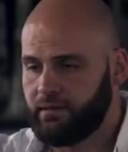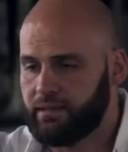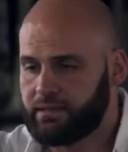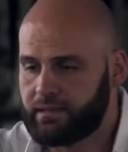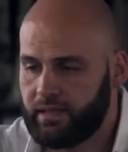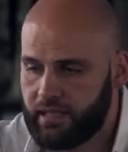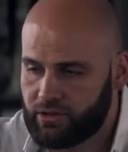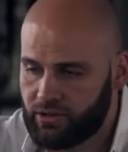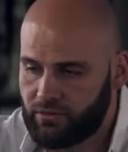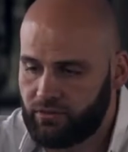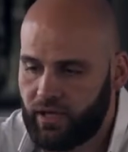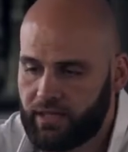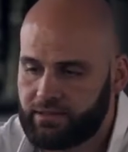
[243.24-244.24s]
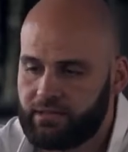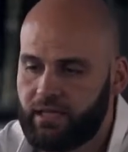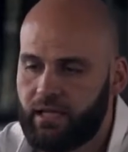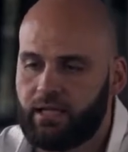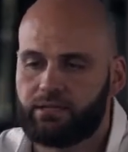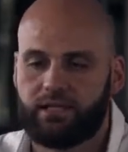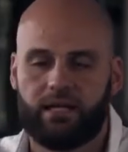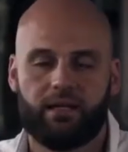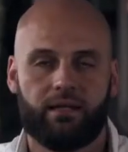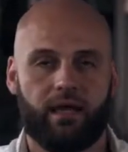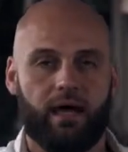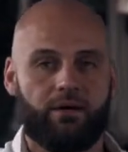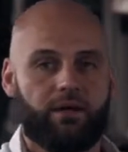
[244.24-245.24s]
this collection right here, it's under
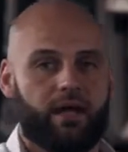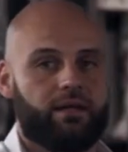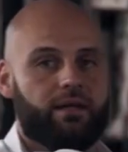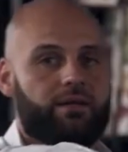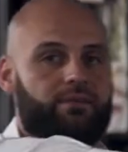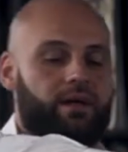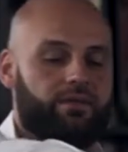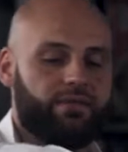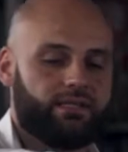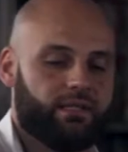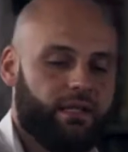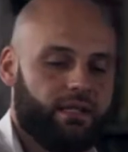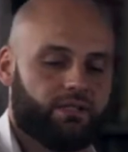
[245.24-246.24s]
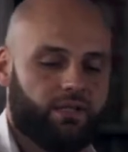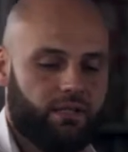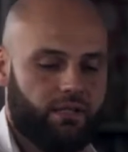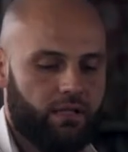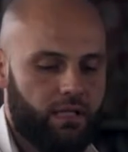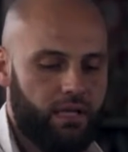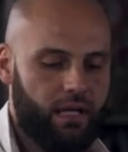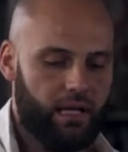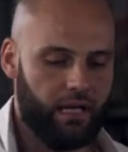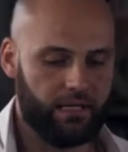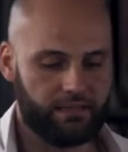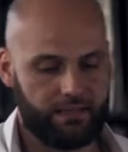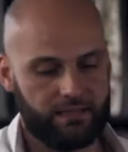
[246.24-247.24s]
the Ariande Velvets collection,
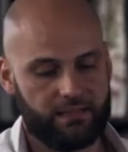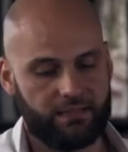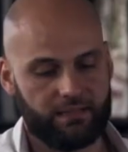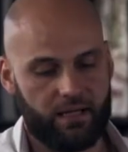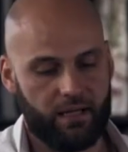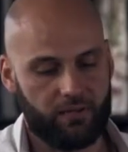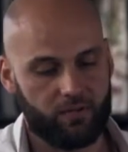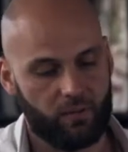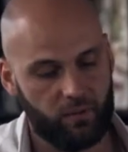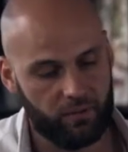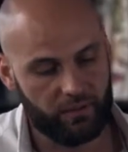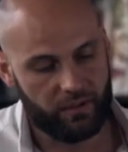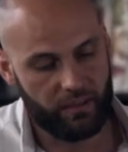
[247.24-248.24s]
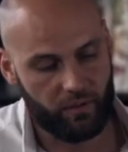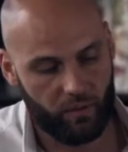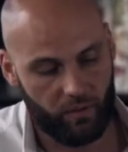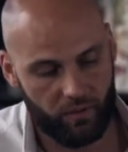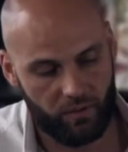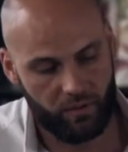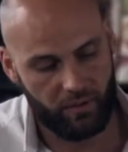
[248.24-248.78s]
is this design called Leonor.